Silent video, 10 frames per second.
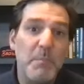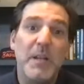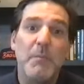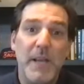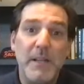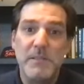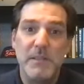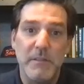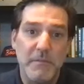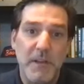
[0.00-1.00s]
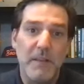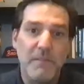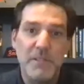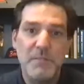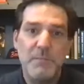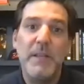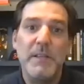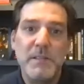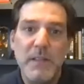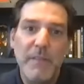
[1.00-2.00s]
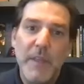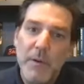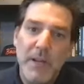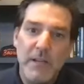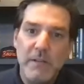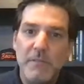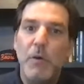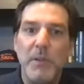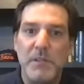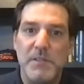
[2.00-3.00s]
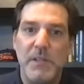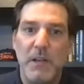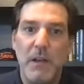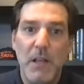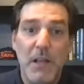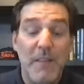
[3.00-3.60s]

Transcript: big bets in the 5G space, and they needed to focus there.